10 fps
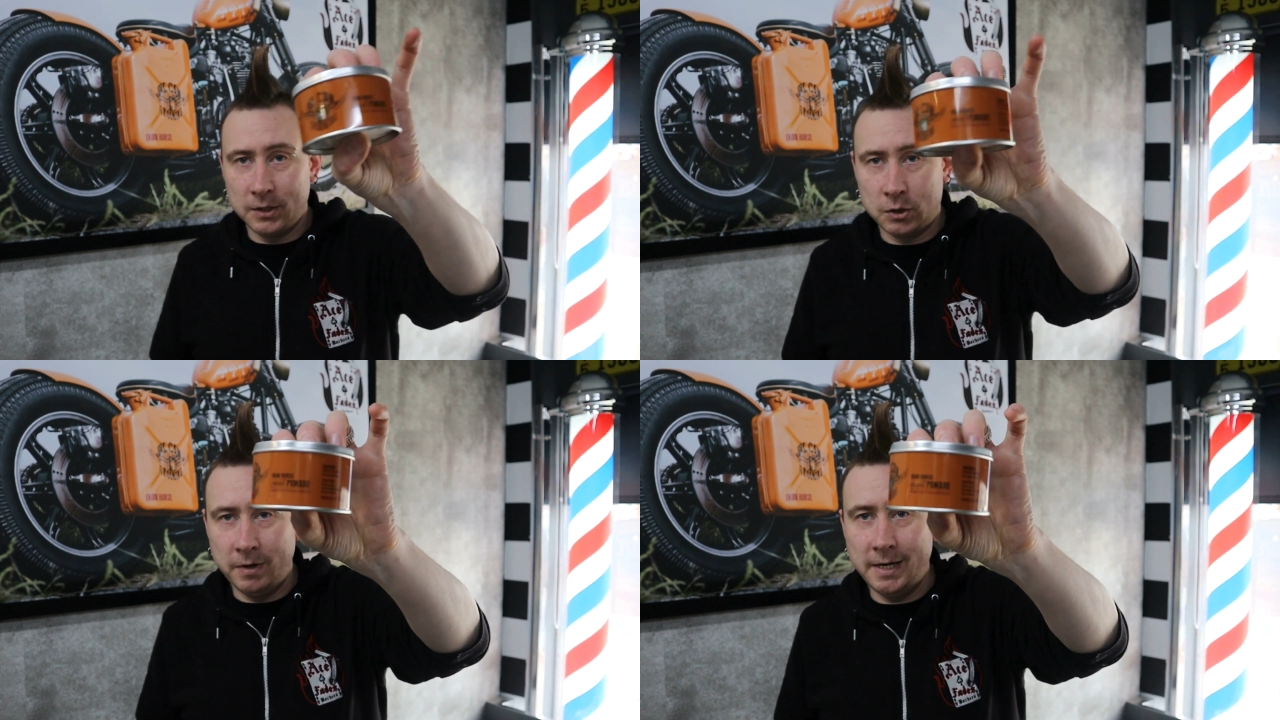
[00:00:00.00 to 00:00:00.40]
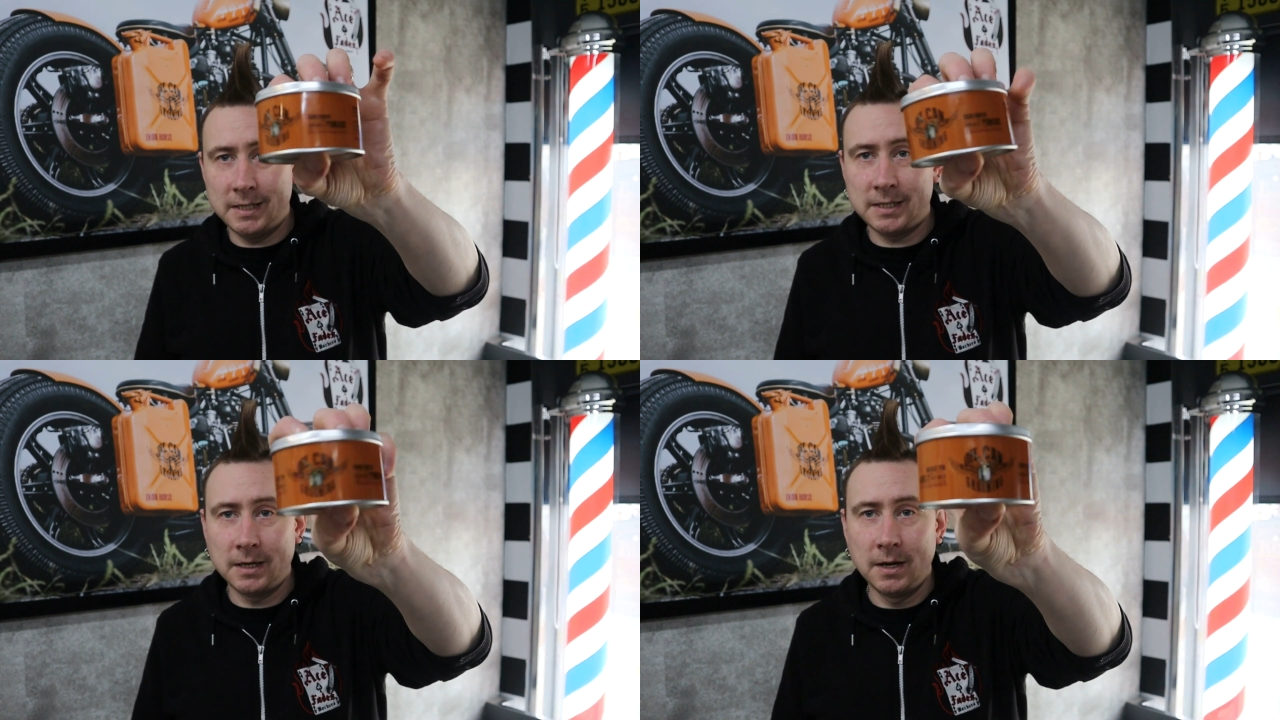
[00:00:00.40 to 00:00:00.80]

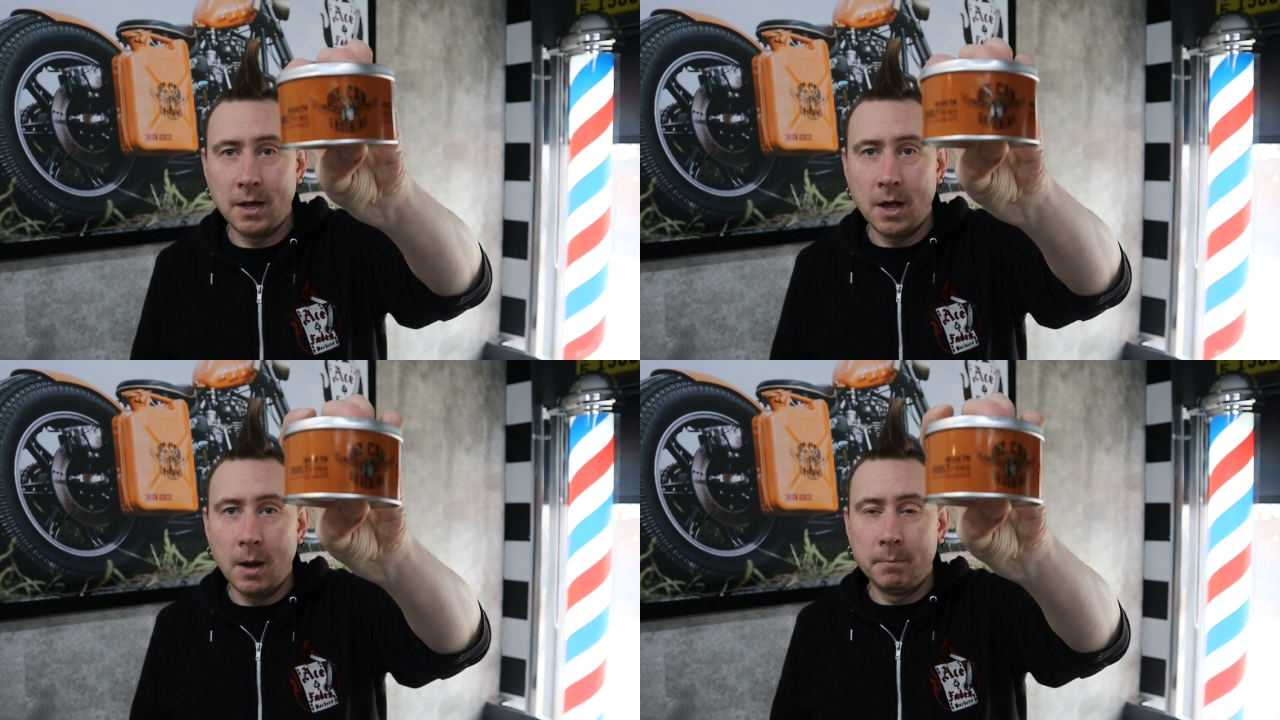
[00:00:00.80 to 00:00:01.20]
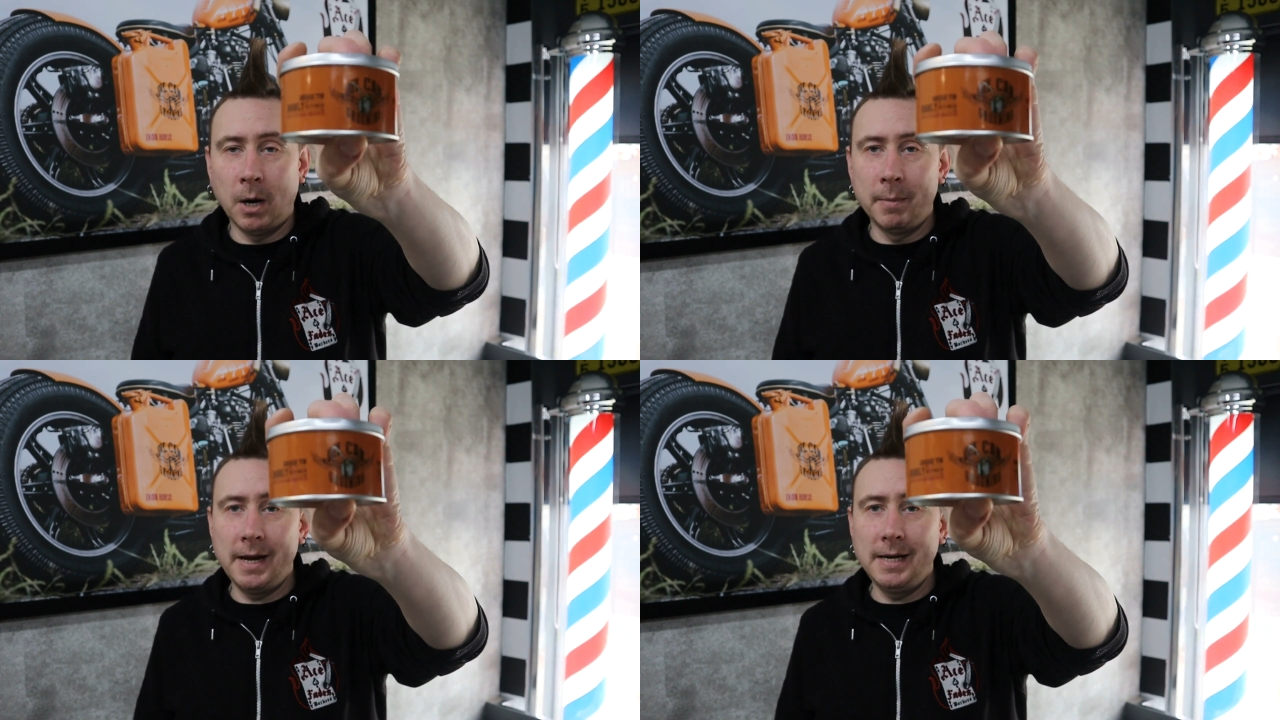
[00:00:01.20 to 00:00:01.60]
grease
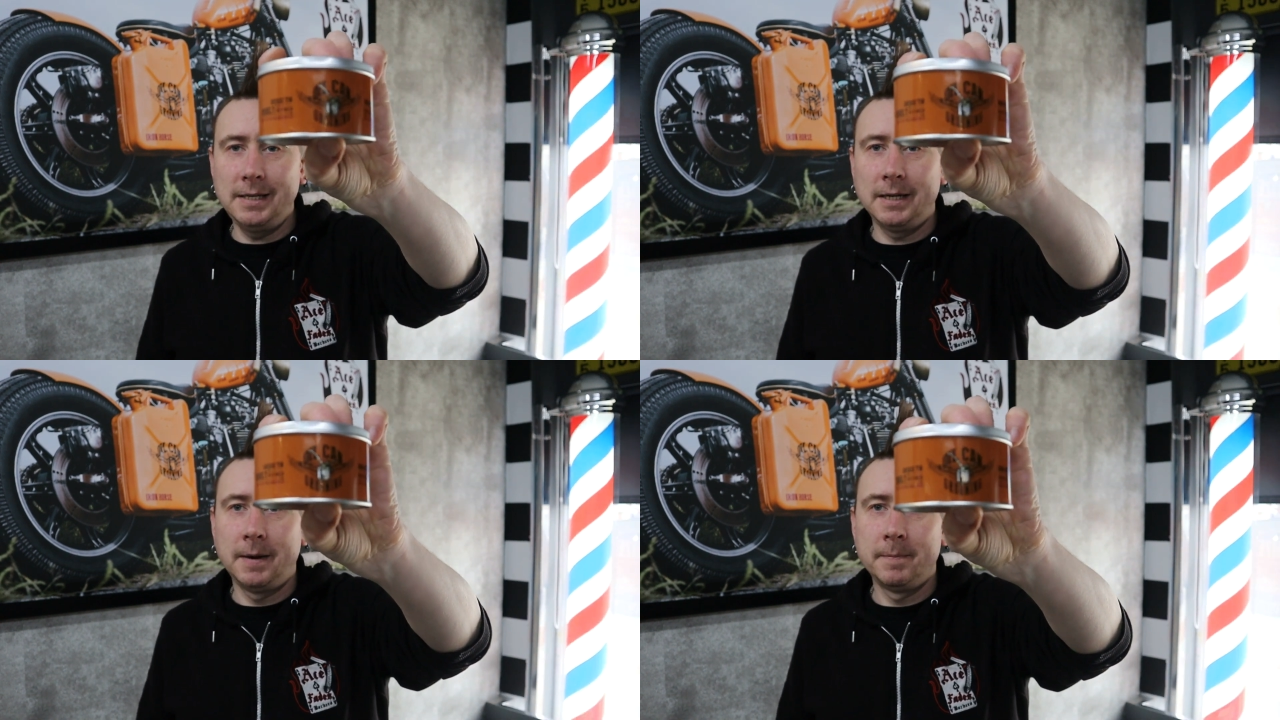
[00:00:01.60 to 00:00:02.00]
pomade.